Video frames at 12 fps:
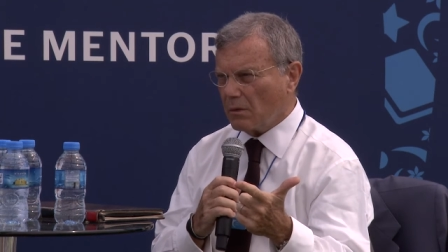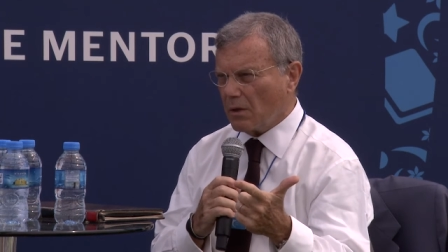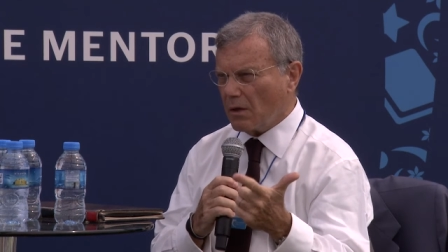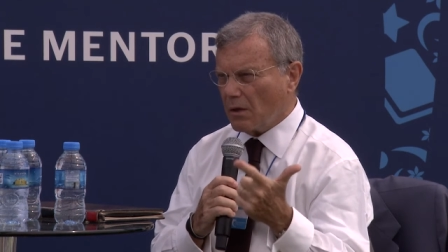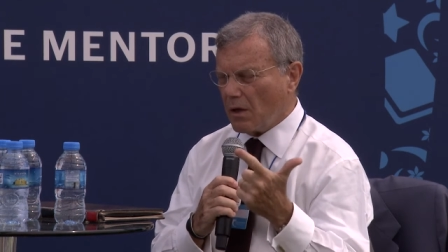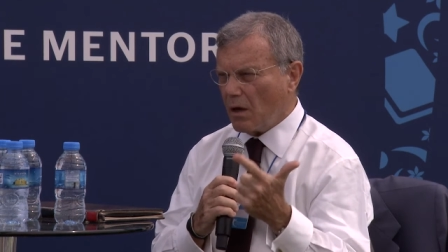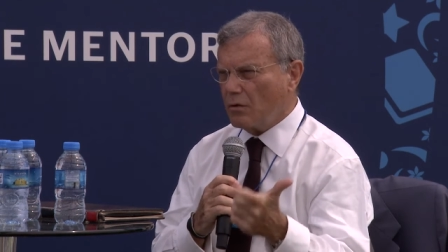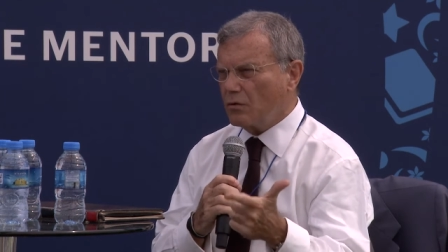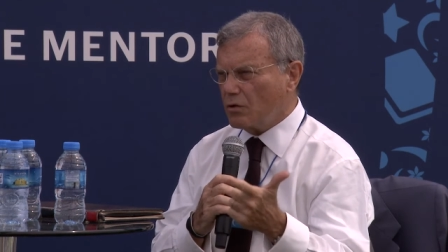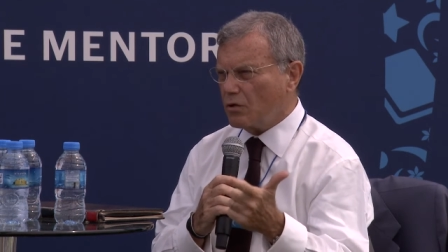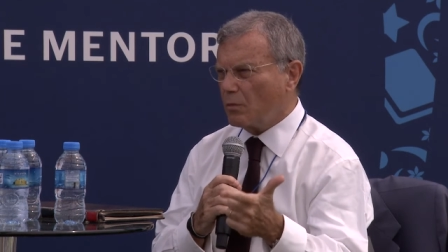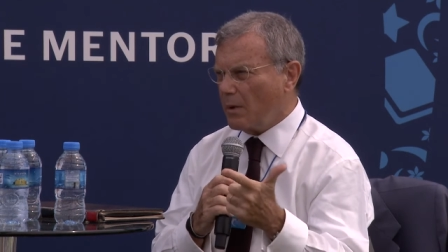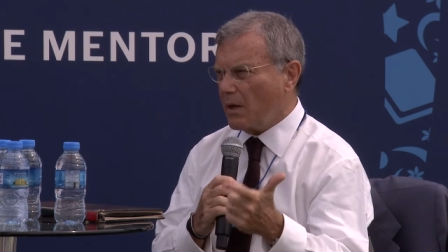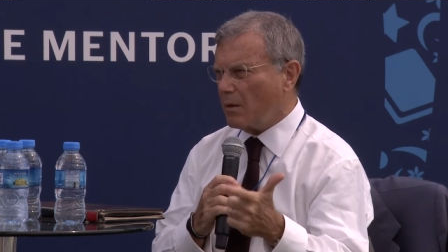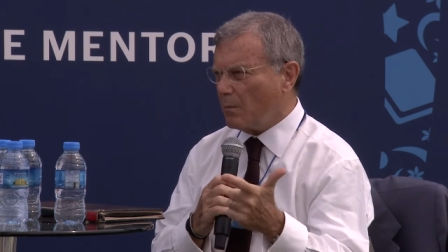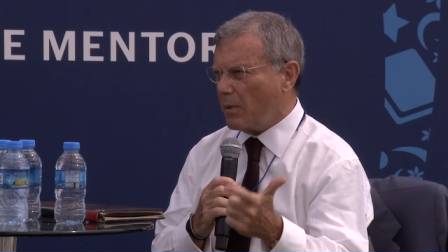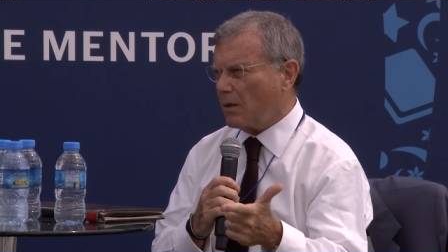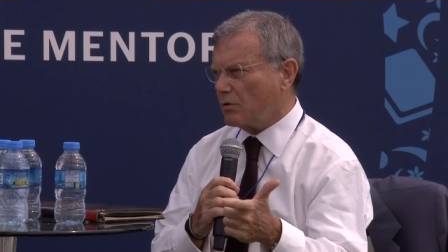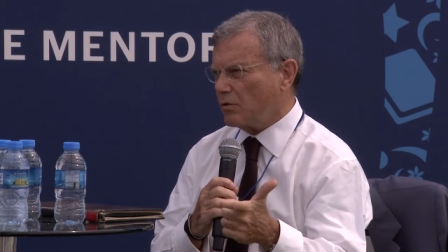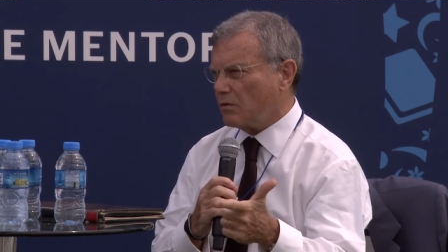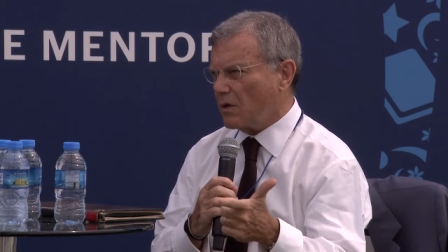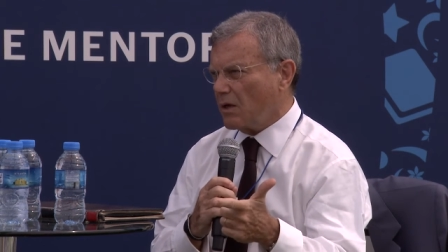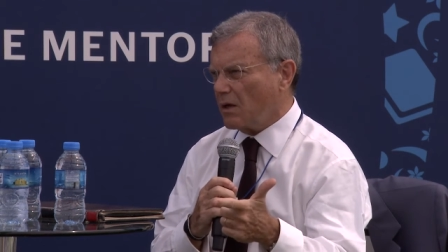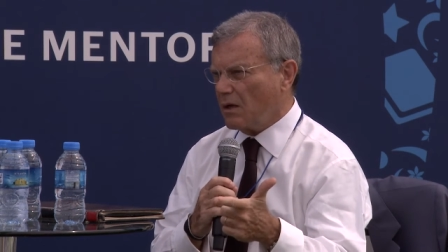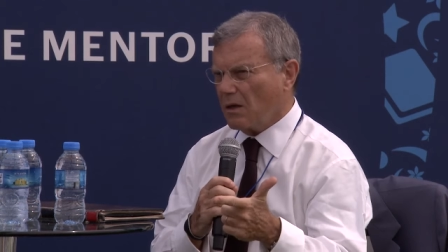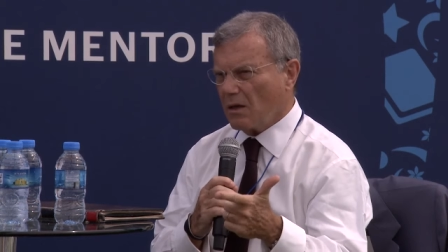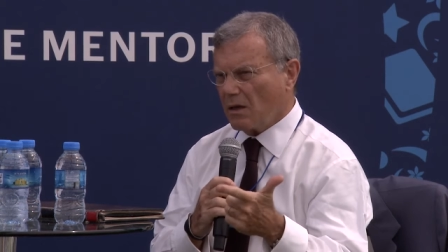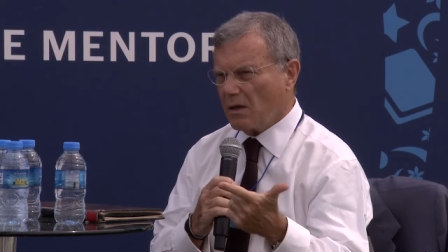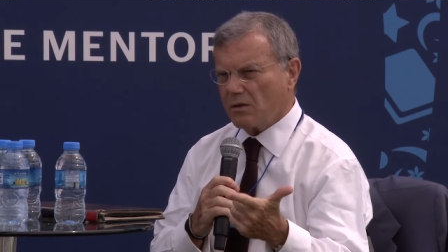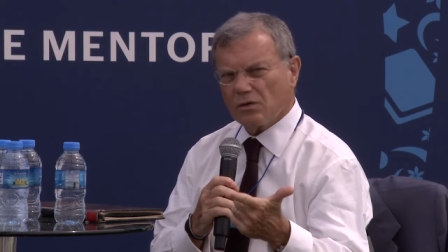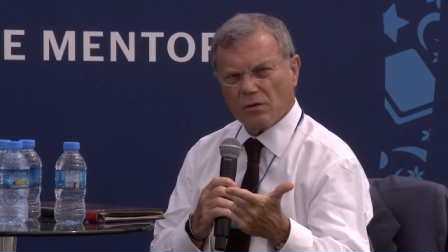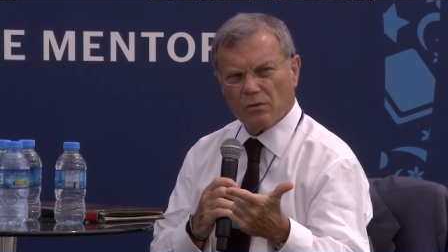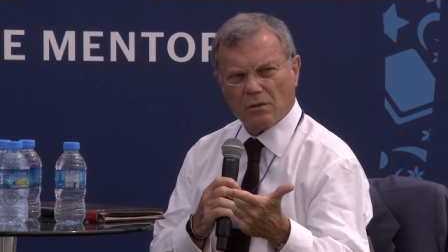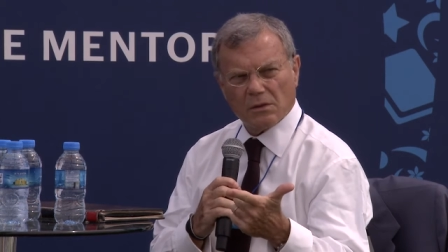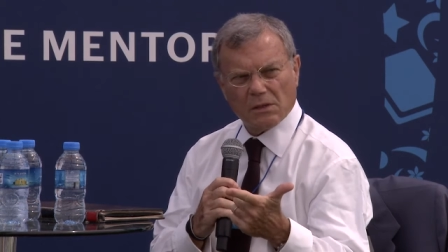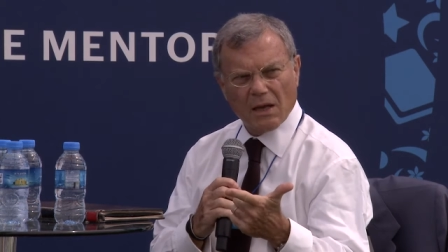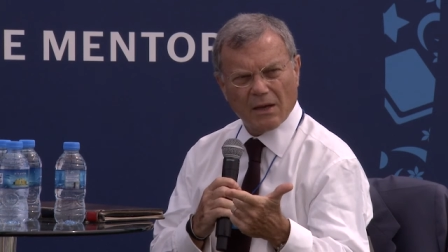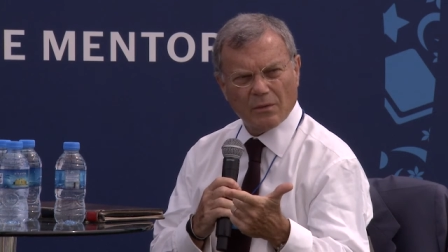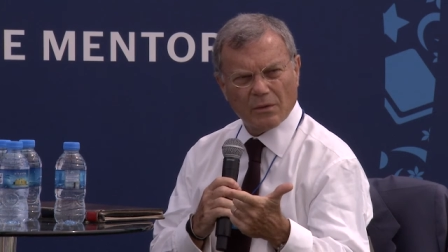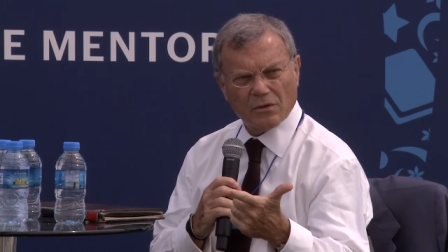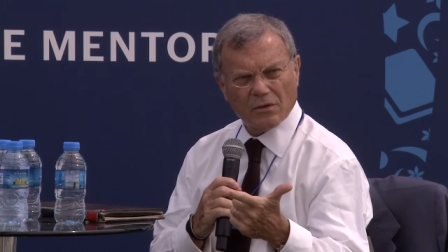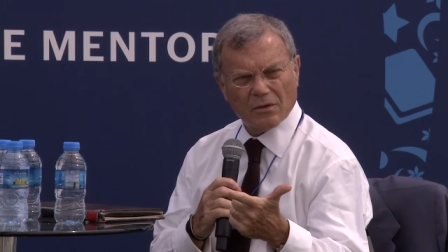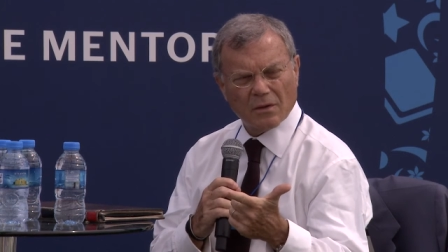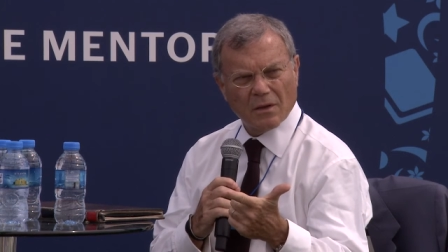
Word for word: You know, code should be compulsory in school as a language,